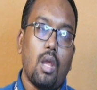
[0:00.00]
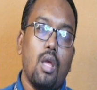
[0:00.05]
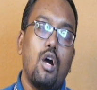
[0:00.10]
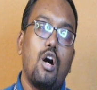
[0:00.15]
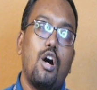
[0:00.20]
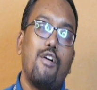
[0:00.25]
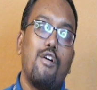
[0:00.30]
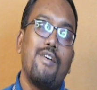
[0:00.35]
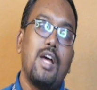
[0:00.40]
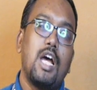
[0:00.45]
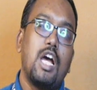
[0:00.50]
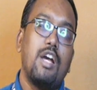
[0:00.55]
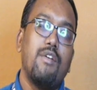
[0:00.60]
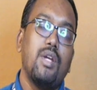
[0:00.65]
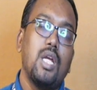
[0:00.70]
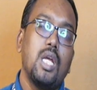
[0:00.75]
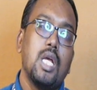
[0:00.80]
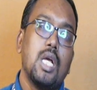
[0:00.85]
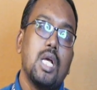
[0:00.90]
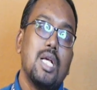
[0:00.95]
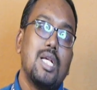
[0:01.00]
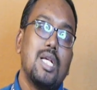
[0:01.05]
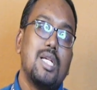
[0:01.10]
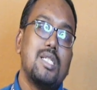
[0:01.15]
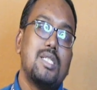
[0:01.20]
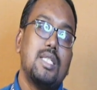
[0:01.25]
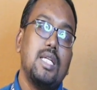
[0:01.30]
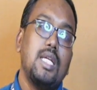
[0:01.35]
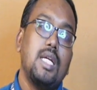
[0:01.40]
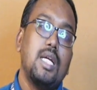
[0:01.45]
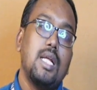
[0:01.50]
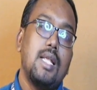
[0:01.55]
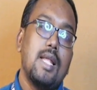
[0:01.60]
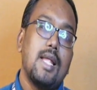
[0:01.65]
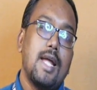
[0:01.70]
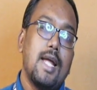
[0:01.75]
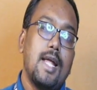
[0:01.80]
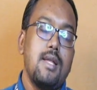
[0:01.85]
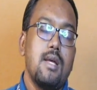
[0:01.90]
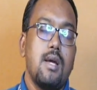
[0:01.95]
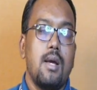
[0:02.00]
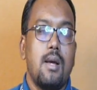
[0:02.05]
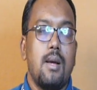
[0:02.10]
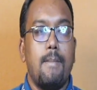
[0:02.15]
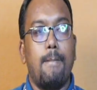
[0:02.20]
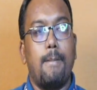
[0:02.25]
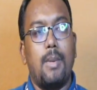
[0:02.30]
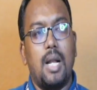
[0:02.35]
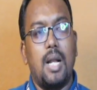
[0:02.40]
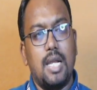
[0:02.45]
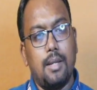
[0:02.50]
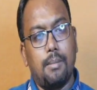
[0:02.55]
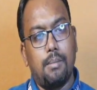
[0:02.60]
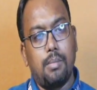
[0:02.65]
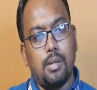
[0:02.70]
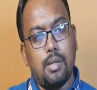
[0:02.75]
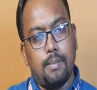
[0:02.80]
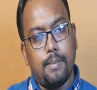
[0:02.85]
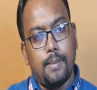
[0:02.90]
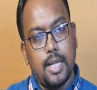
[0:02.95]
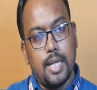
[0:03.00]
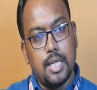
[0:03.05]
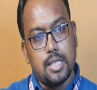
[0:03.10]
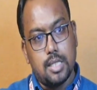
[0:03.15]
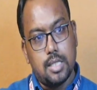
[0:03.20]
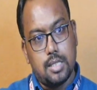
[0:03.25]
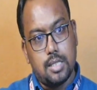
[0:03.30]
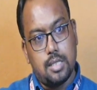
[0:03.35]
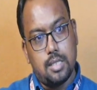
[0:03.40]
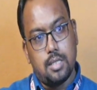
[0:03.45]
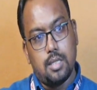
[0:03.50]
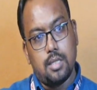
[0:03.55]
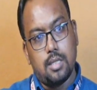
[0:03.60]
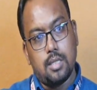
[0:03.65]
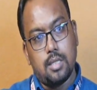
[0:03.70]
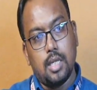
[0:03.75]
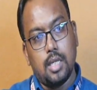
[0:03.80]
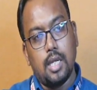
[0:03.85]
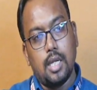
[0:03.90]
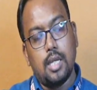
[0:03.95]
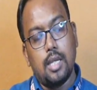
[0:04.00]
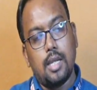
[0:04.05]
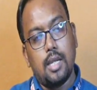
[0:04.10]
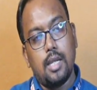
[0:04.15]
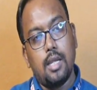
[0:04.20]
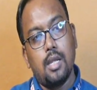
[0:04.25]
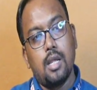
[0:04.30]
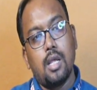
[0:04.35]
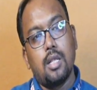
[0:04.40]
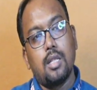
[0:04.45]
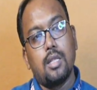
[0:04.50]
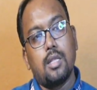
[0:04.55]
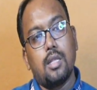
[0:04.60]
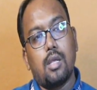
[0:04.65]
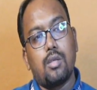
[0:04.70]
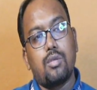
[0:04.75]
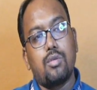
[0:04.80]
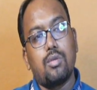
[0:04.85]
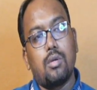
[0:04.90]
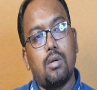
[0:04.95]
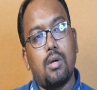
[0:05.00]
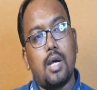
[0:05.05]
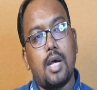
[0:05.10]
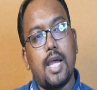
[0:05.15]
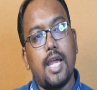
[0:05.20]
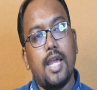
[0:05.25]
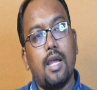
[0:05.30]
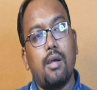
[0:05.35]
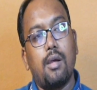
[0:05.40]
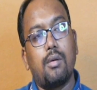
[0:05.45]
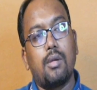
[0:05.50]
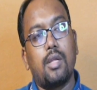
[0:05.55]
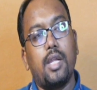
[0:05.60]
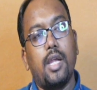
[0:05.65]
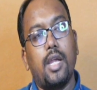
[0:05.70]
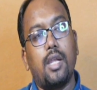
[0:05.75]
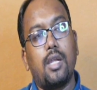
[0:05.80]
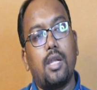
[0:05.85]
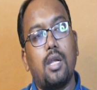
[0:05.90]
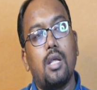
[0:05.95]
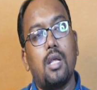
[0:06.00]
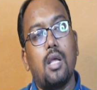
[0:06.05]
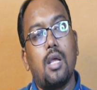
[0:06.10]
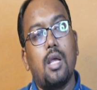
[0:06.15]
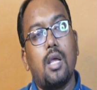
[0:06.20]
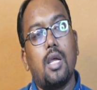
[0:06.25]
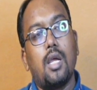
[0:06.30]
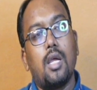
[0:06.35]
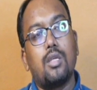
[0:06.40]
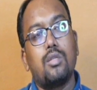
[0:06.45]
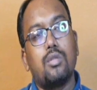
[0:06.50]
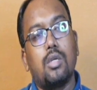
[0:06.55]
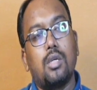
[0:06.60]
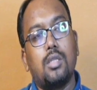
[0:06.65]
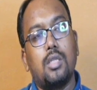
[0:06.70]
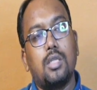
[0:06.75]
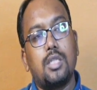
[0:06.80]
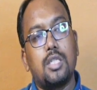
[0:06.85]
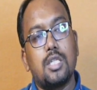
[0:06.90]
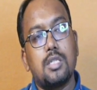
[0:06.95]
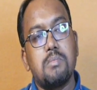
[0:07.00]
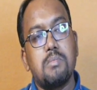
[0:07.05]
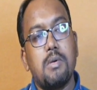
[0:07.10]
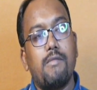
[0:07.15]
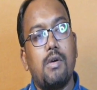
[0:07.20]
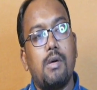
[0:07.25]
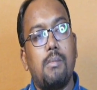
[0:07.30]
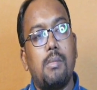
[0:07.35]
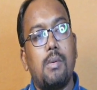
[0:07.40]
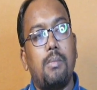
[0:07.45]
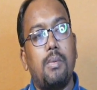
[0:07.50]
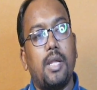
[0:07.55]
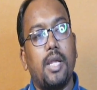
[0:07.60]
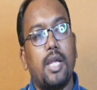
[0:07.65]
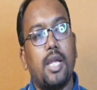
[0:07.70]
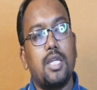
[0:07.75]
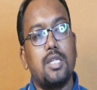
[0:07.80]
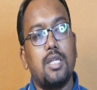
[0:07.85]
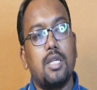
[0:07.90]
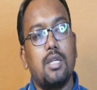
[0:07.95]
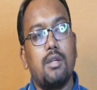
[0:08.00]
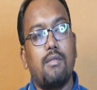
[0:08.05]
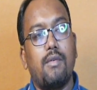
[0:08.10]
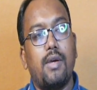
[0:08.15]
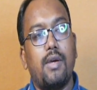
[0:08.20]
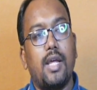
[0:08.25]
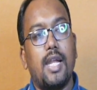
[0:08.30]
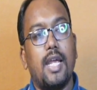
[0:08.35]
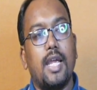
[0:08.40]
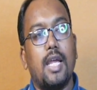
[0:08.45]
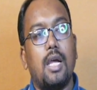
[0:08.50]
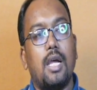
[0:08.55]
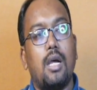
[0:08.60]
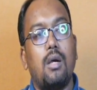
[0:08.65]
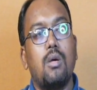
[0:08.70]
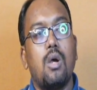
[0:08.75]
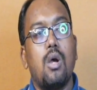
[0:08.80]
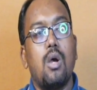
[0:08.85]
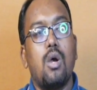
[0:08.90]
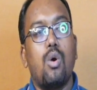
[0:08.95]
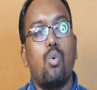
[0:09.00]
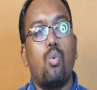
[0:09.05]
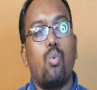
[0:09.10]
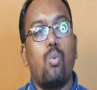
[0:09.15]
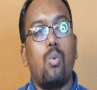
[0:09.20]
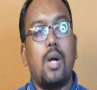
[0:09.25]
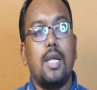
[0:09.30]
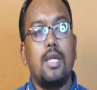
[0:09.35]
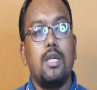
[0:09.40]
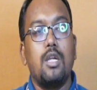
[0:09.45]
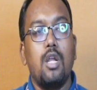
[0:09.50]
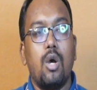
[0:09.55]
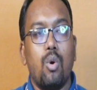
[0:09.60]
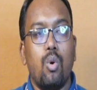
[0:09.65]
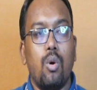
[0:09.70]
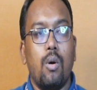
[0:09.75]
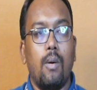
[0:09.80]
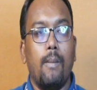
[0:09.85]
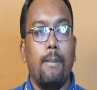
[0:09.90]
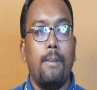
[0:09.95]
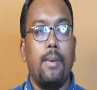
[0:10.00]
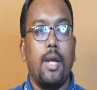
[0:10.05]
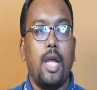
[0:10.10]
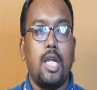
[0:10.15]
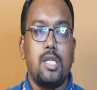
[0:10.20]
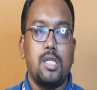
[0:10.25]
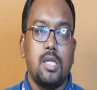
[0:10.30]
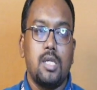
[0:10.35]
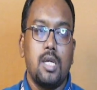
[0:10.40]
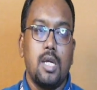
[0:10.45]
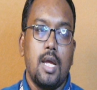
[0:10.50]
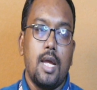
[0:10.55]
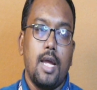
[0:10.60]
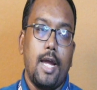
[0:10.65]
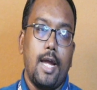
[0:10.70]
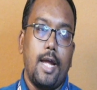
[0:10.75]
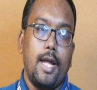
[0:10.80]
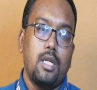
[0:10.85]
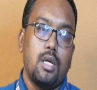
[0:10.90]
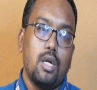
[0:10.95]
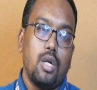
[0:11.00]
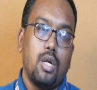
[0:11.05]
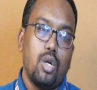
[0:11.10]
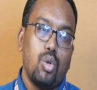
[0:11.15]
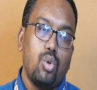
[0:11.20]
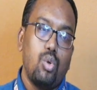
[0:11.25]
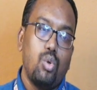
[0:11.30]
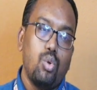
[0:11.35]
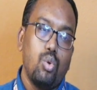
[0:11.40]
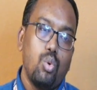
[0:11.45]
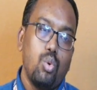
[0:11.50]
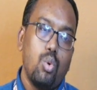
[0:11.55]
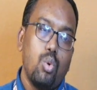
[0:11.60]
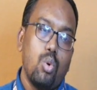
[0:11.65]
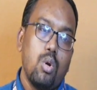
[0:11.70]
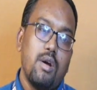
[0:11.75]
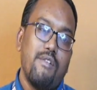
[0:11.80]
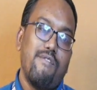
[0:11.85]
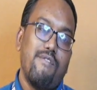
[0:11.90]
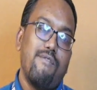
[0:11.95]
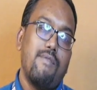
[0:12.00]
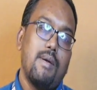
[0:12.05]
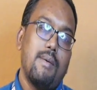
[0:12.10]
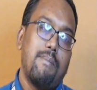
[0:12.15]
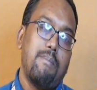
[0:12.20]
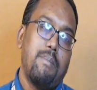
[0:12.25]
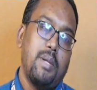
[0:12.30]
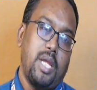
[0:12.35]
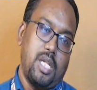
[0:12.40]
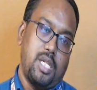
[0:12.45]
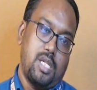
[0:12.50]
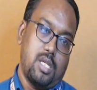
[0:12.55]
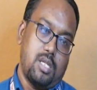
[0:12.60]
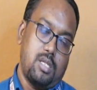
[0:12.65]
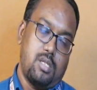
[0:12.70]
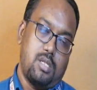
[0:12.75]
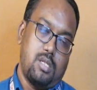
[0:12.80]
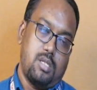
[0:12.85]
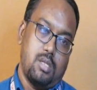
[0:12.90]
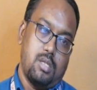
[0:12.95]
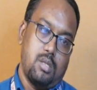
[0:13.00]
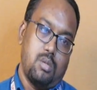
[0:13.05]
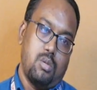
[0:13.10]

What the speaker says: of having single and multiple pages. So I have created. So this is my web application where I have one home page and two web pages.